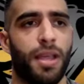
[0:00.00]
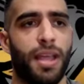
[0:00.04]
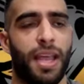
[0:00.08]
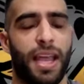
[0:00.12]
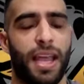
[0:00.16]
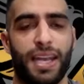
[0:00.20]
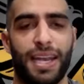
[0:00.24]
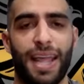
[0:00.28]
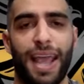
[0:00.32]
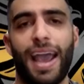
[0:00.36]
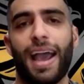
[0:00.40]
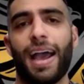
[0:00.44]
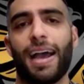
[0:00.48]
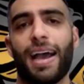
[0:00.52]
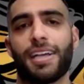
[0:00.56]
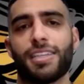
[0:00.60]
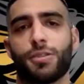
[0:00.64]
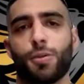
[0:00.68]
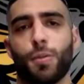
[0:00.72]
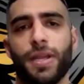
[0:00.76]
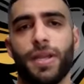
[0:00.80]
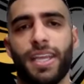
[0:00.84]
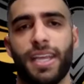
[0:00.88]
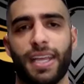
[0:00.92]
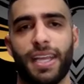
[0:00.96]
And
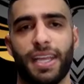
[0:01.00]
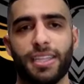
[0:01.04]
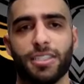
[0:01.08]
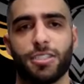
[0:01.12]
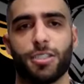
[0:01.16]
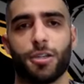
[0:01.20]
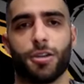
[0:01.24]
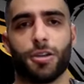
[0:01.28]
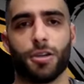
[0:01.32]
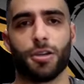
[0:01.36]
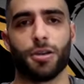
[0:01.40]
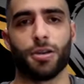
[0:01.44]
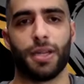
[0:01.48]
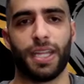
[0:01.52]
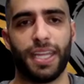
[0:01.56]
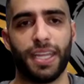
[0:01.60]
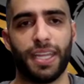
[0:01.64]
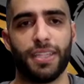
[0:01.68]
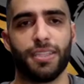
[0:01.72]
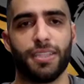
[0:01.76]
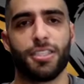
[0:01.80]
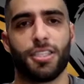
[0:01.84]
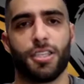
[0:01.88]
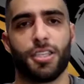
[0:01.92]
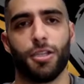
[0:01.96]
as we enter
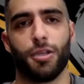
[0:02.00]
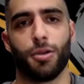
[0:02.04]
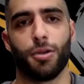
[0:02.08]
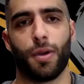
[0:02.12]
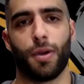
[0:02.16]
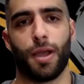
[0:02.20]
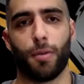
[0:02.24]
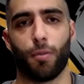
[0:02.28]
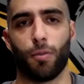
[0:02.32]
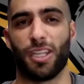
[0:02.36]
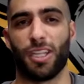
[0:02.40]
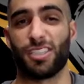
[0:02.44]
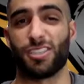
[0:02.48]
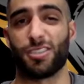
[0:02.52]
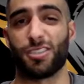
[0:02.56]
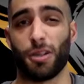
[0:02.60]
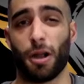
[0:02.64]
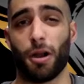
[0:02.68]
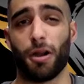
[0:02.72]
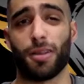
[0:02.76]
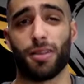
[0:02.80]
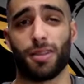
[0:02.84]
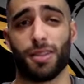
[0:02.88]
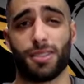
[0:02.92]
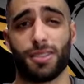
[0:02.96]
into and we
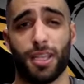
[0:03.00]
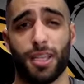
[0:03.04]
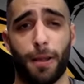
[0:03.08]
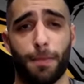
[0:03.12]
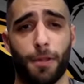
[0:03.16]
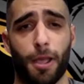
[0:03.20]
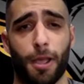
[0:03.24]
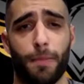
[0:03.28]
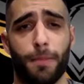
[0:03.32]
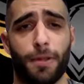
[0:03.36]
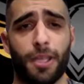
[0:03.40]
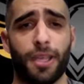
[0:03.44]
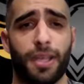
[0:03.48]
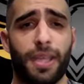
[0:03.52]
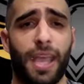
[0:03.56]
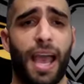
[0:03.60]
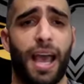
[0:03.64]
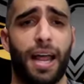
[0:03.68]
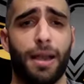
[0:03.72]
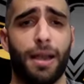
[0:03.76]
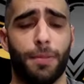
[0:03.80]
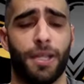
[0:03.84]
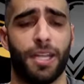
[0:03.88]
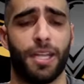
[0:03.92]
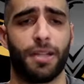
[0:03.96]
start this upcoming
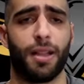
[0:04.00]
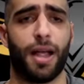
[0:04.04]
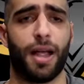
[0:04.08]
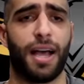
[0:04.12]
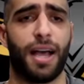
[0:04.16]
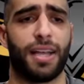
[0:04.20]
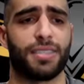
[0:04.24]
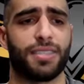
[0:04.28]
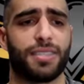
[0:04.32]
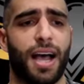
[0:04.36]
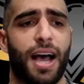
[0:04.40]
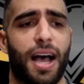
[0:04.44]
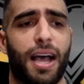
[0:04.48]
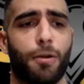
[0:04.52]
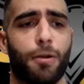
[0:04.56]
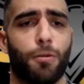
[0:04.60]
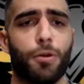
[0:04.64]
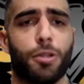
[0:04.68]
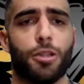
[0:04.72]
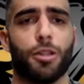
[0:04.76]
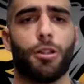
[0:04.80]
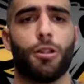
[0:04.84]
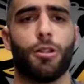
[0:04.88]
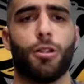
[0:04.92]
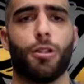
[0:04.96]
academy class, I
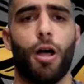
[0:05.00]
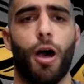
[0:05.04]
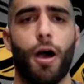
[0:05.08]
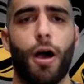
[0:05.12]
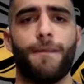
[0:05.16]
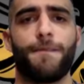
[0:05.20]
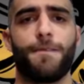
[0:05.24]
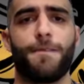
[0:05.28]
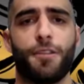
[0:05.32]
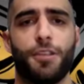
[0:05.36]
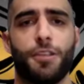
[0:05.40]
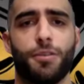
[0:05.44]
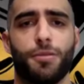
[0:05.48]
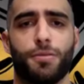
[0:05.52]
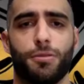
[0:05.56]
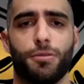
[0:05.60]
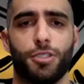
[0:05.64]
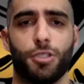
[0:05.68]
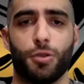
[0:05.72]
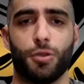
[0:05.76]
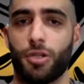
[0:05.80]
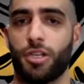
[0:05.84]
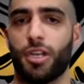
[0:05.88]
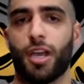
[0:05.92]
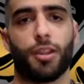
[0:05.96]
would love to
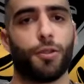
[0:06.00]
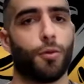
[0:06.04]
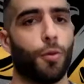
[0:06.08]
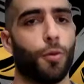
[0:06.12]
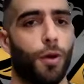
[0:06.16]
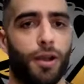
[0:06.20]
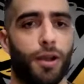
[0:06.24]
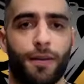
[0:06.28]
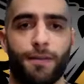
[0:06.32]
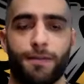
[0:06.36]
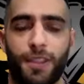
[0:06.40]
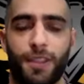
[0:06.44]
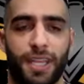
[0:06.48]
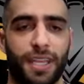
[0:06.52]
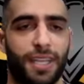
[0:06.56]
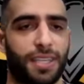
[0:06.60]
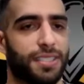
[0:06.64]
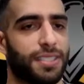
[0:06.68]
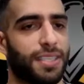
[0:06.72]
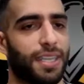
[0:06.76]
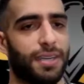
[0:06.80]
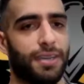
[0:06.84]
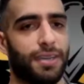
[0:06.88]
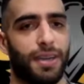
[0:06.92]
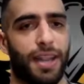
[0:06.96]
do another one of
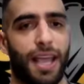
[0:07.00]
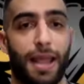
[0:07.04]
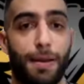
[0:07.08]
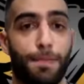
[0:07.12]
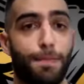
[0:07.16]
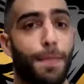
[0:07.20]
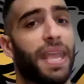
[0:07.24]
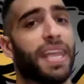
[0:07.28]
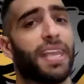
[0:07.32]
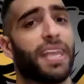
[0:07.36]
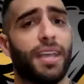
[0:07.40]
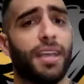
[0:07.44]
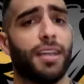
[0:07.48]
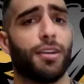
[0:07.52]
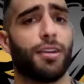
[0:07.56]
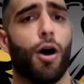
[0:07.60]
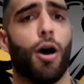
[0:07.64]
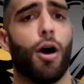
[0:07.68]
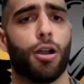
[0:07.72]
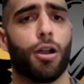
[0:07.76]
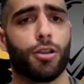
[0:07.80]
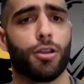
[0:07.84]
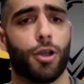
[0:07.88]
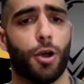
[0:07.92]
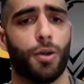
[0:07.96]
this and and make it an
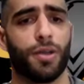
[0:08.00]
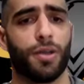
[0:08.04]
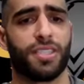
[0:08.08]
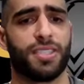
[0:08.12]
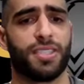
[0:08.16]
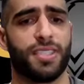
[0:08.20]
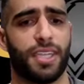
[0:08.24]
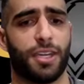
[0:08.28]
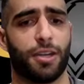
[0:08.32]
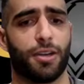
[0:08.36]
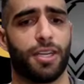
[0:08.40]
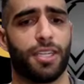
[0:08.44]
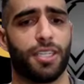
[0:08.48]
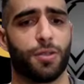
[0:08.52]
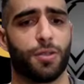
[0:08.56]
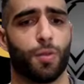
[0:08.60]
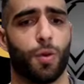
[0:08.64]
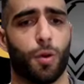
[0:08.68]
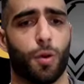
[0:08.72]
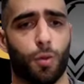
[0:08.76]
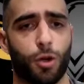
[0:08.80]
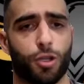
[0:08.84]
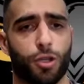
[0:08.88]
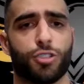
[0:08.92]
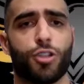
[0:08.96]
ongoing series
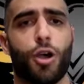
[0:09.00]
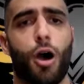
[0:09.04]
where we're